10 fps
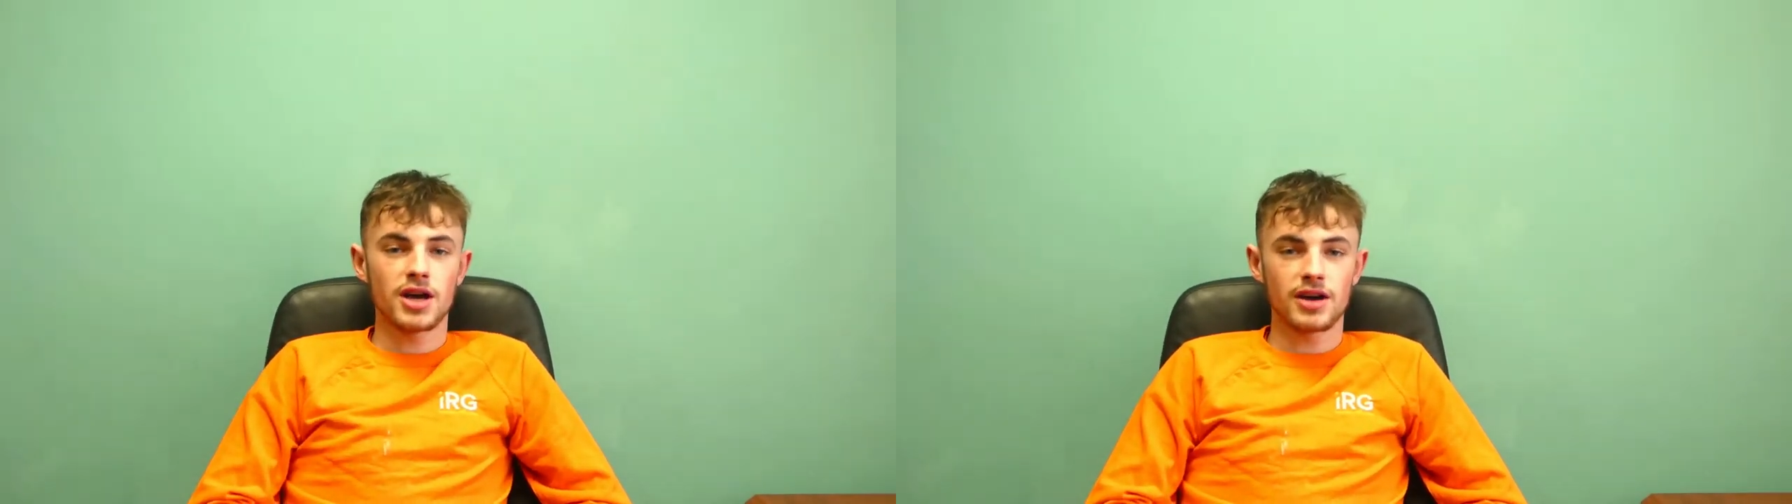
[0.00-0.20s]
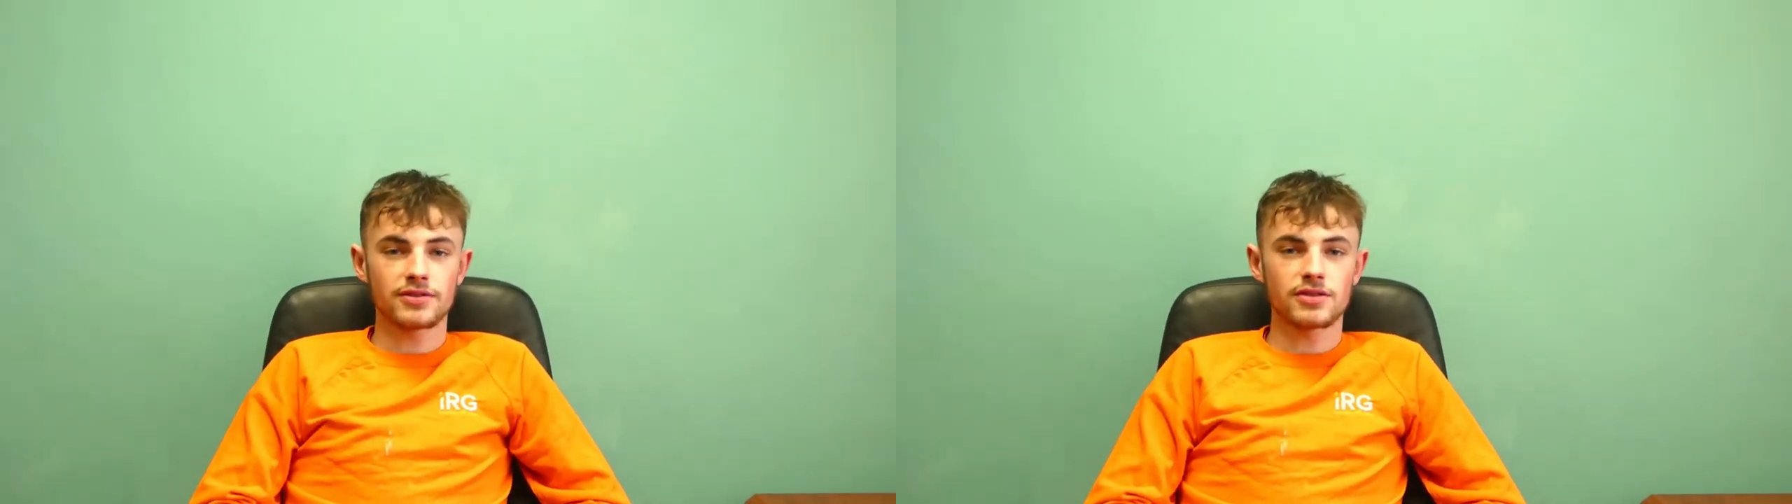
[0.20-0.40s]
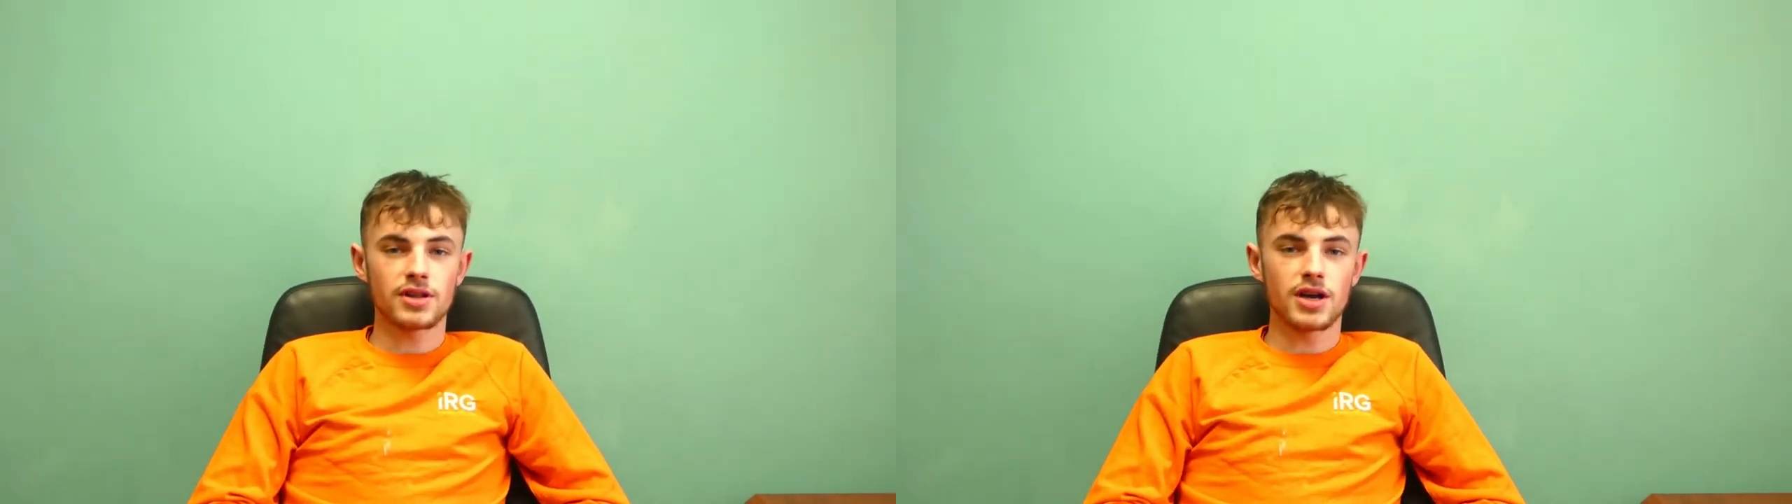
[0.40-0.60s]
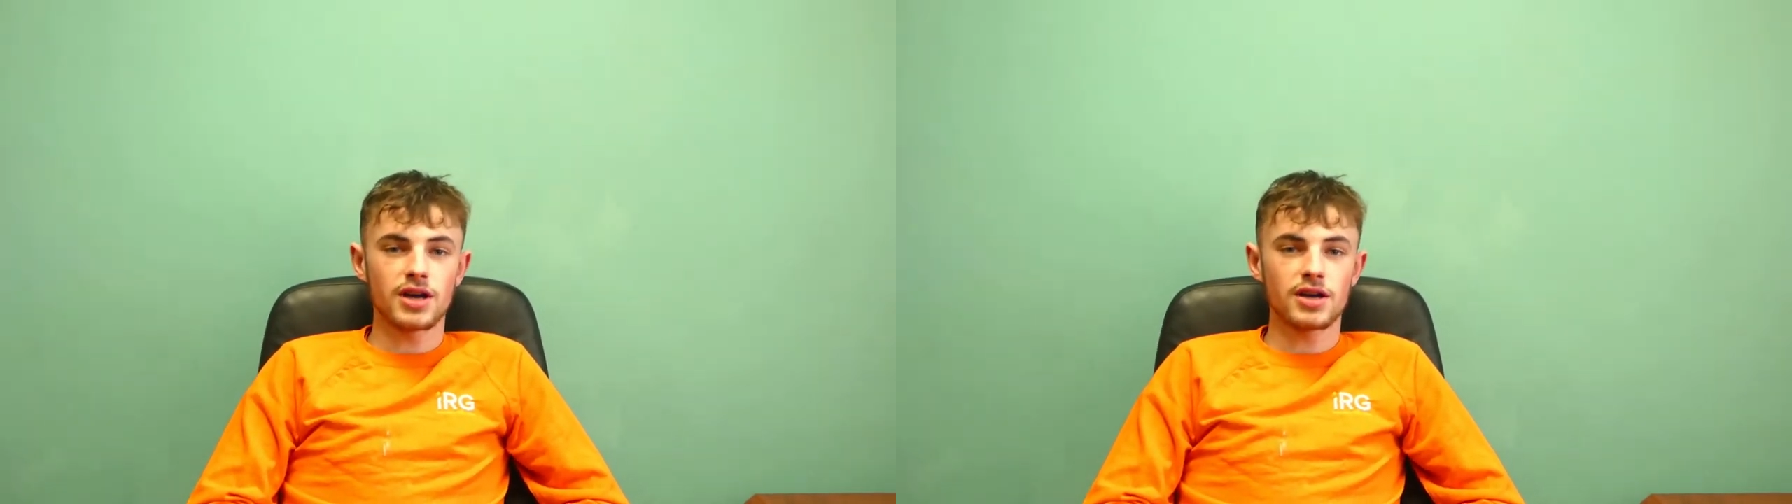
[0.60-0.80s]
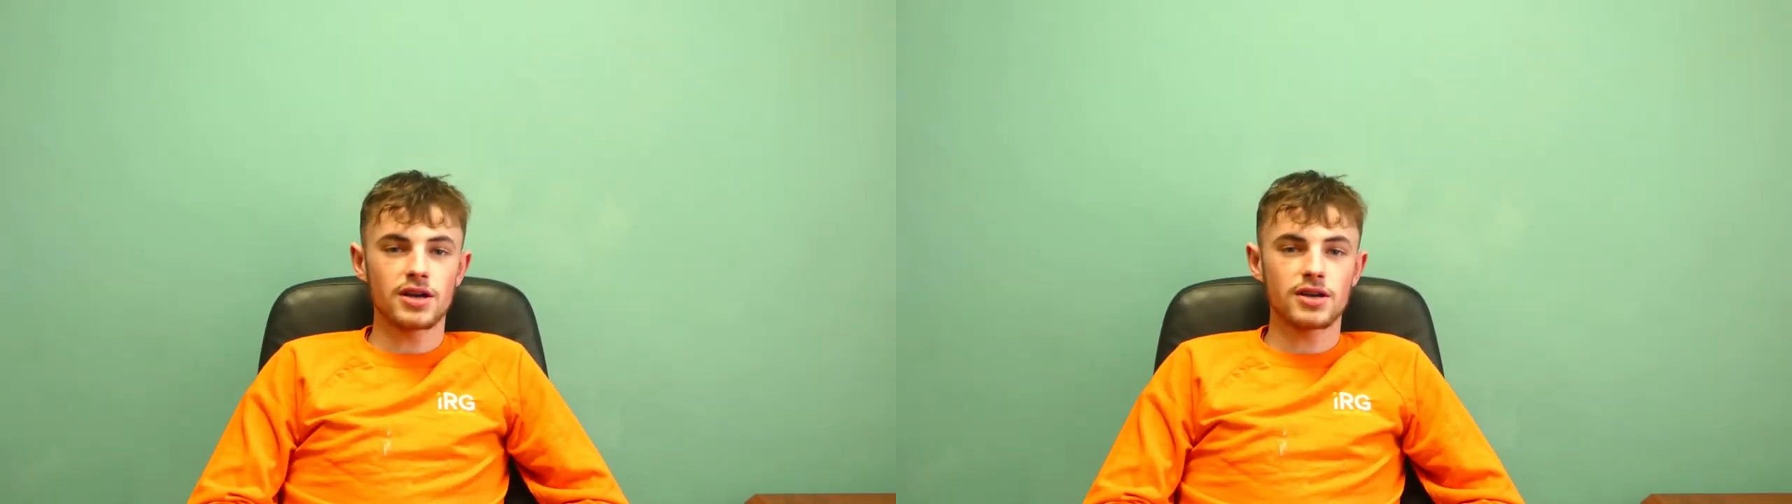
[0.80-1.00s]
After
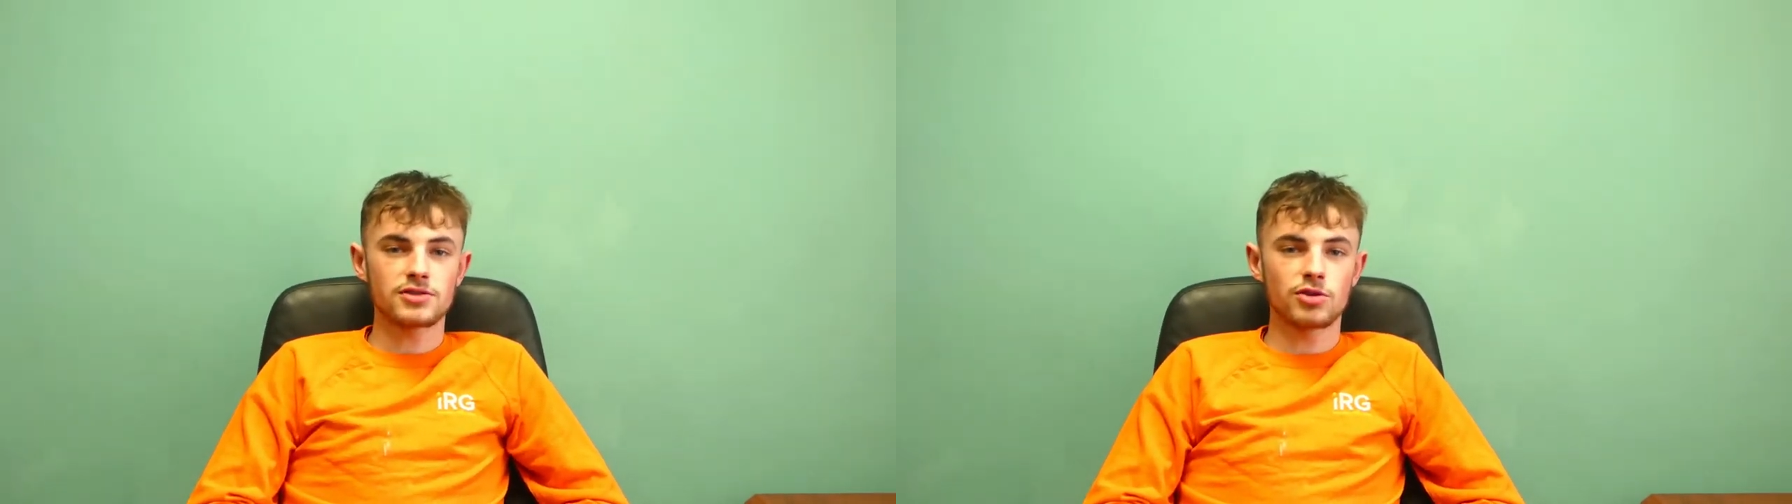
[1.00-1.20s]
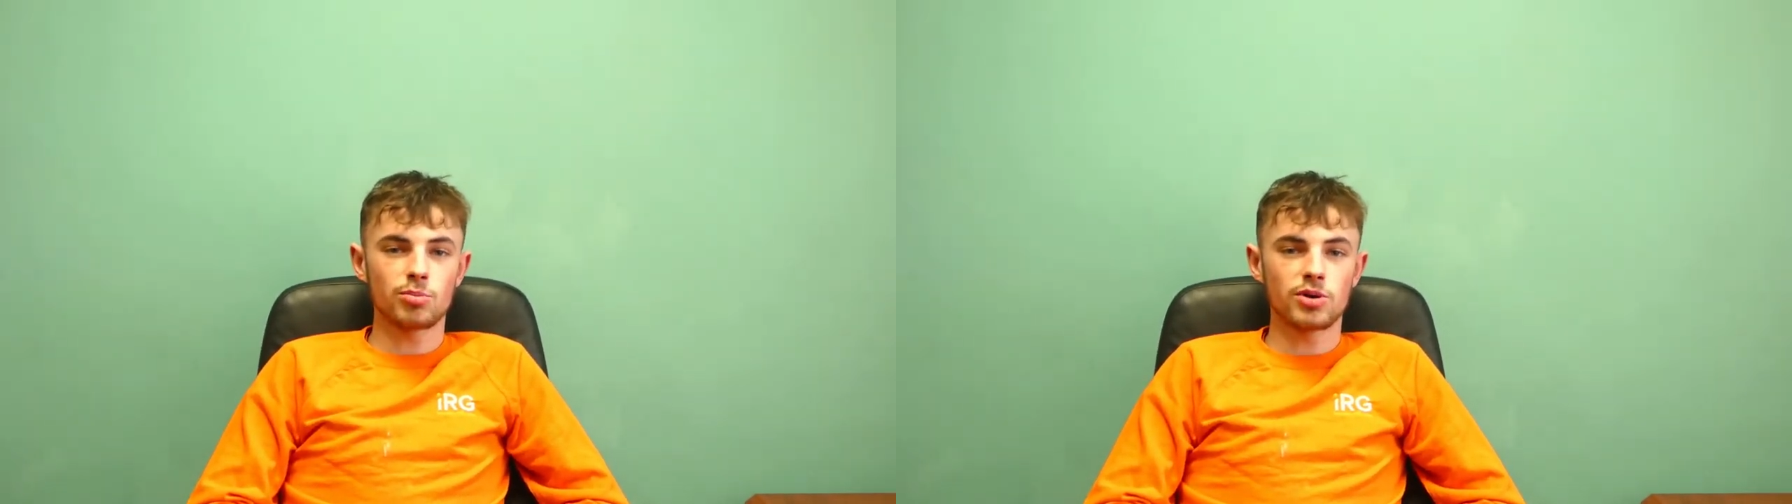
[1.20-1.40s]
that, Tom